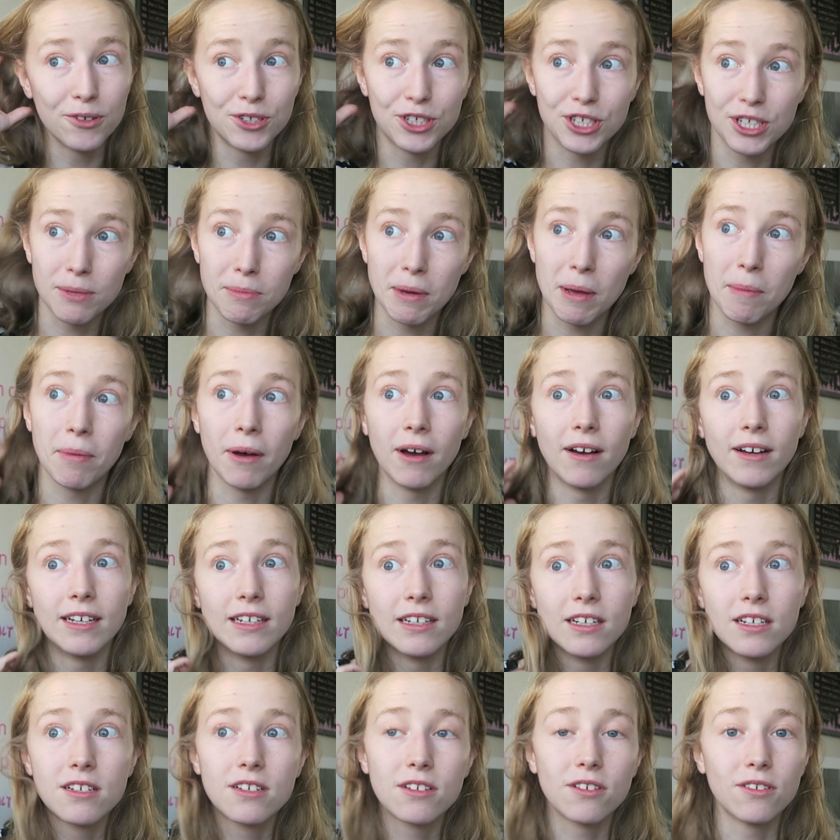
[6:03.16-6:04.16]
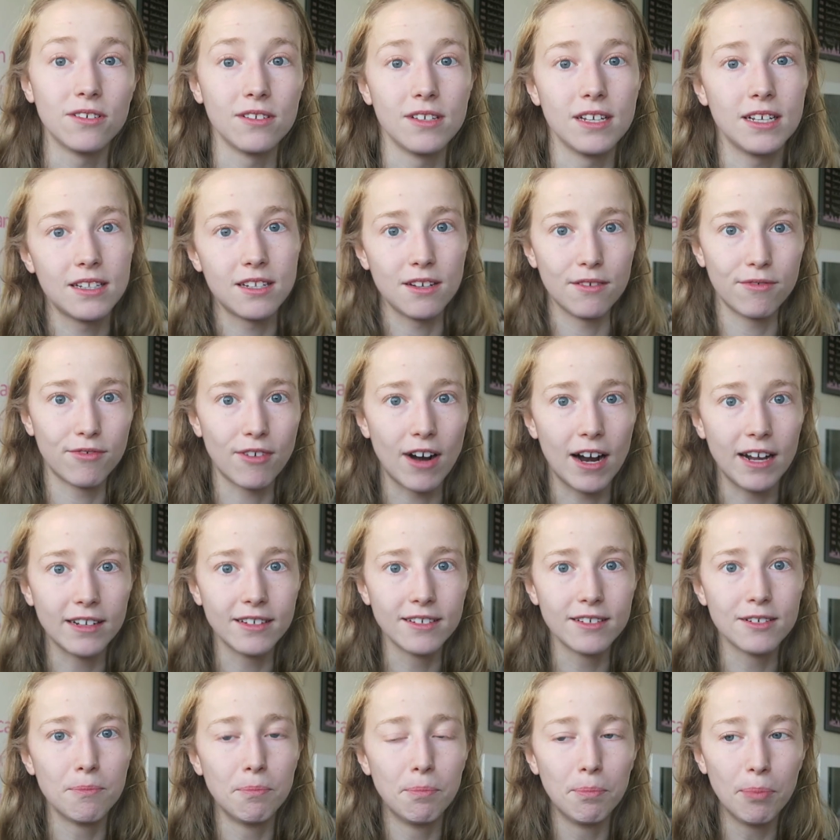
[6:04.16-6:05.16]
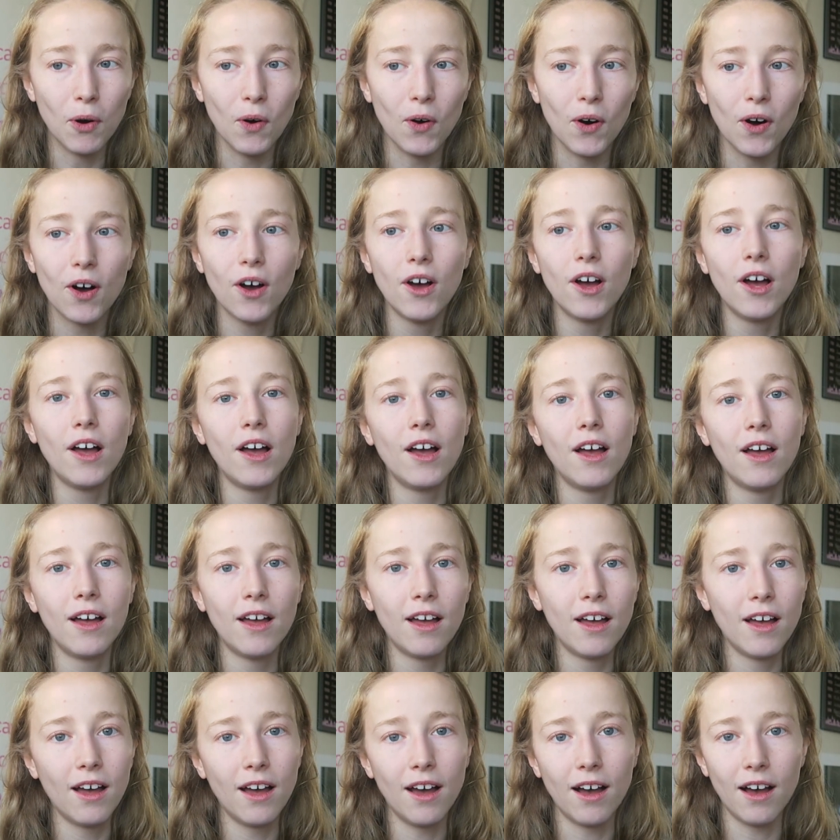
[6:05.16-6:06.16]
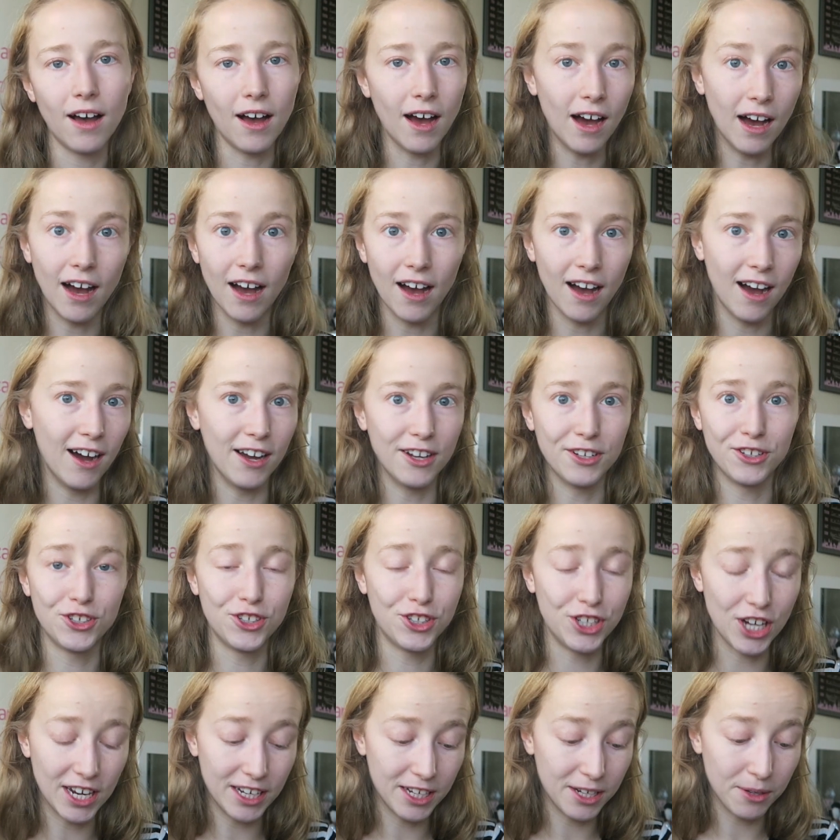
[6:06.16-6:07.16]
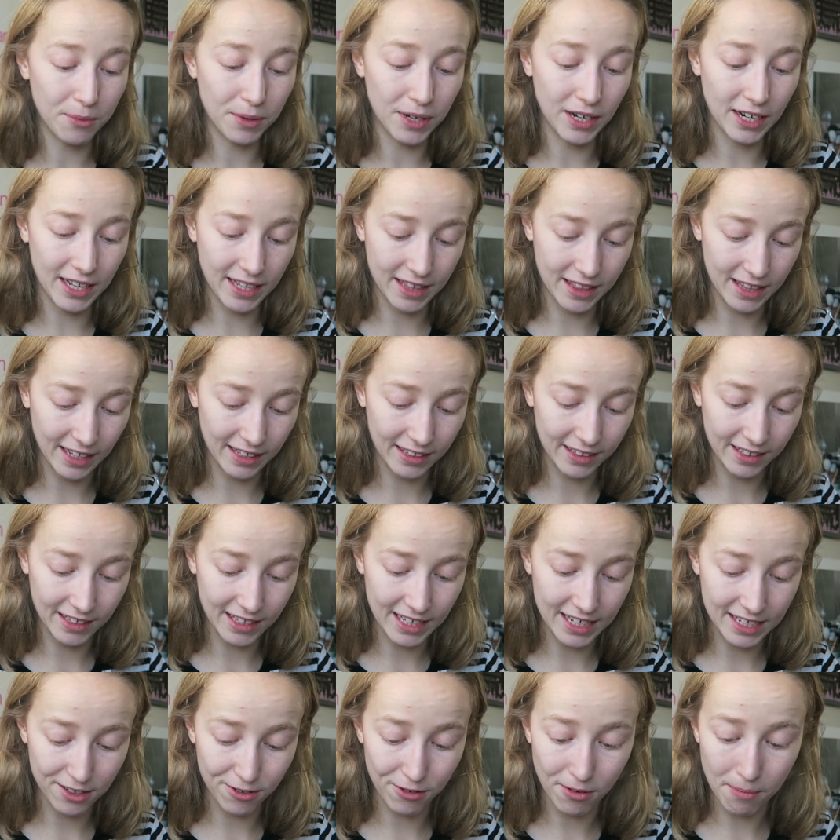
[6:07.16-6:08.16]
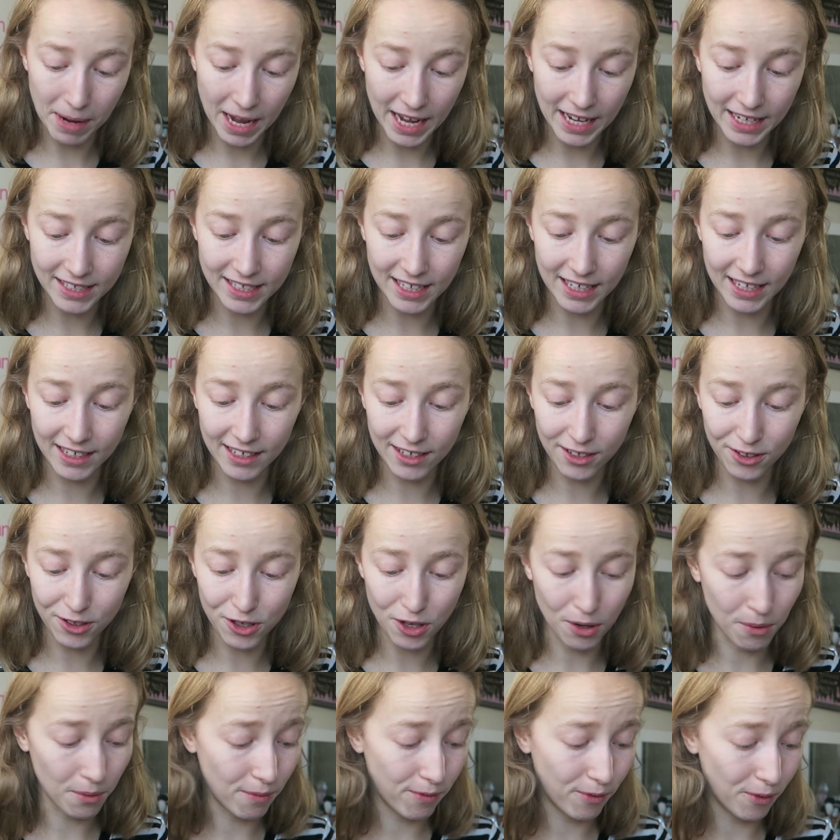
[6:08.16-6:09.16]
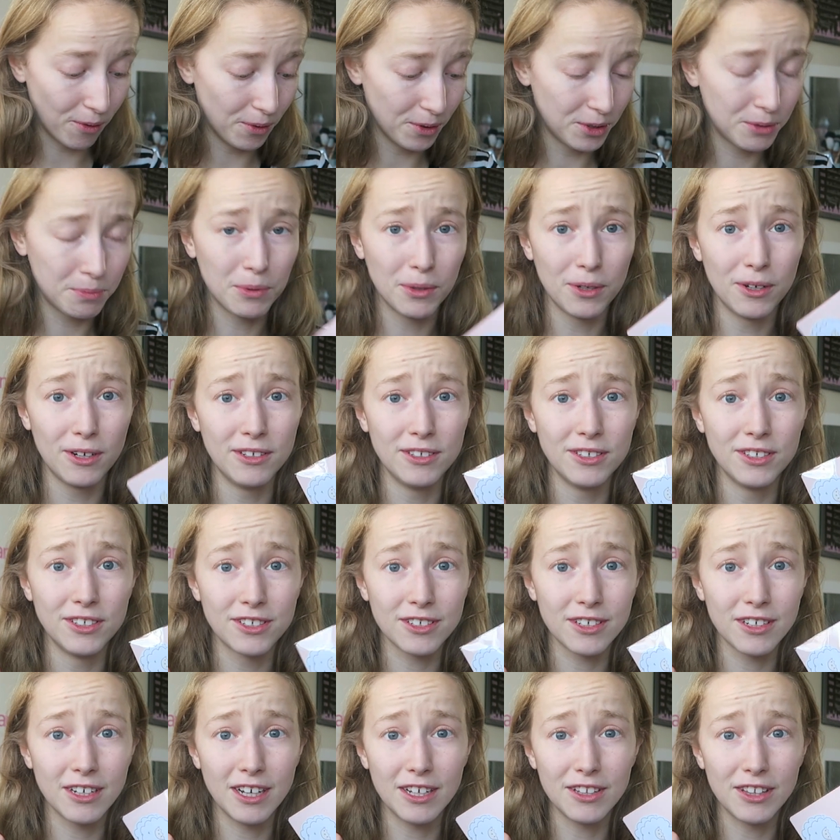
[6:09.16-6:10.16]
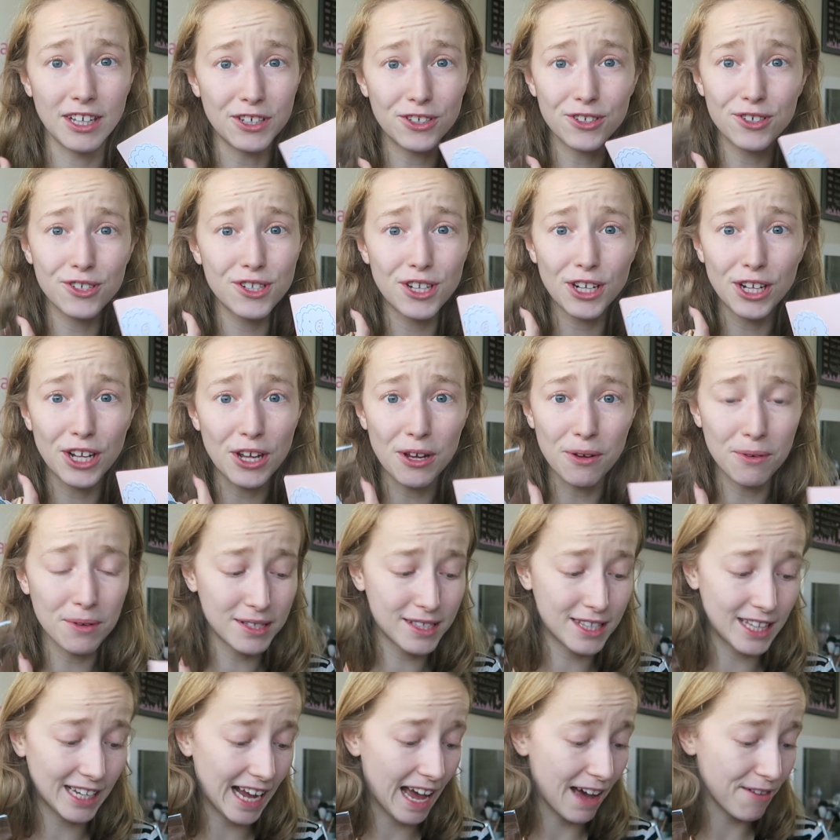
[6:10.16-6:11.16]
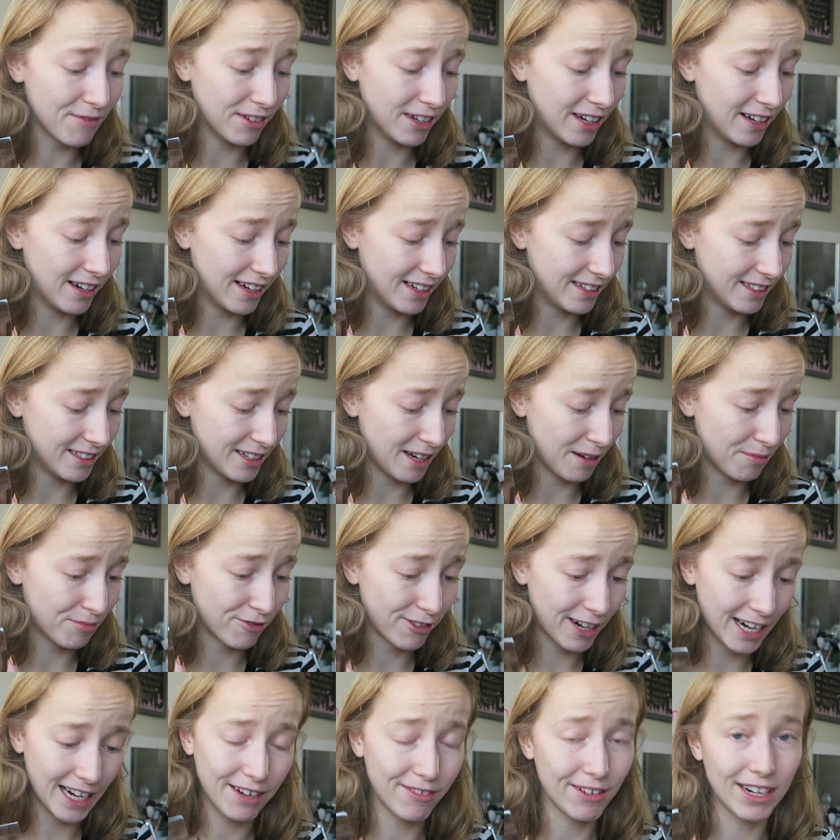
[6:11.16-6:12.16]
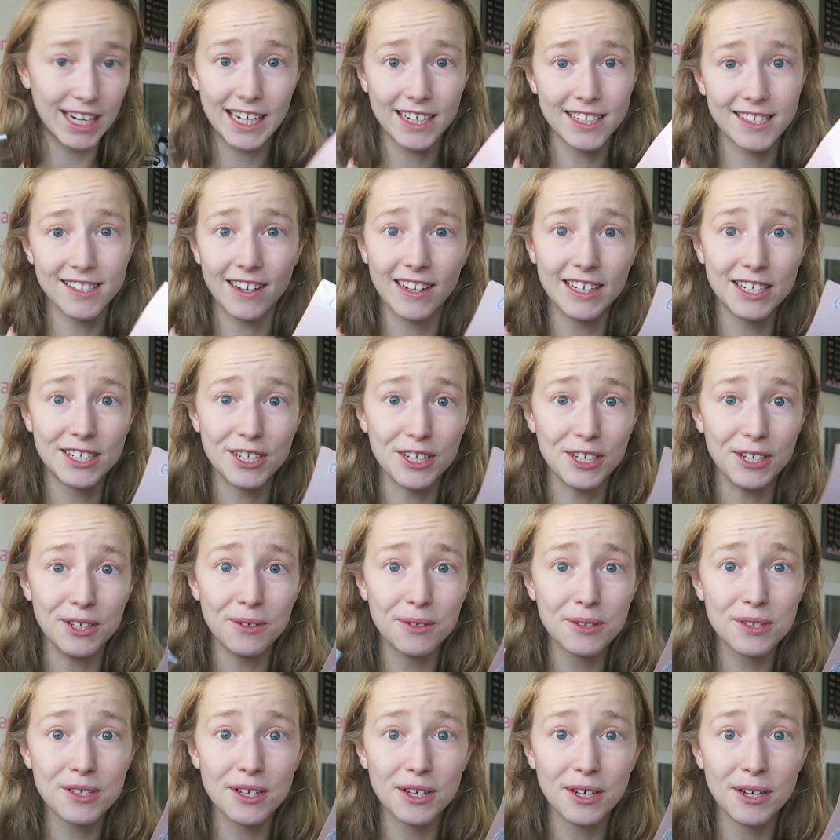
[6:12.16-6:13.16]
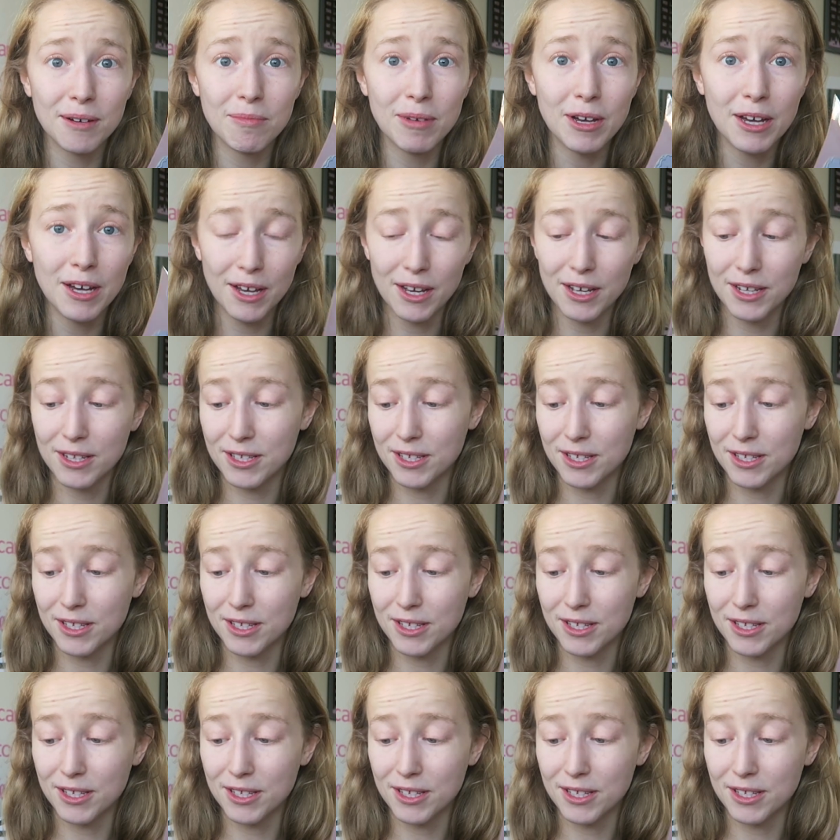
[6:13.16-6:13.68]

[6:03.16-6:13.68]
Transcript: oh, she's a bit biased because it's a friend, but I genuinely think that these are amazing and so affordable and they're just the cutest thing ever and I'm really, really excited to use them.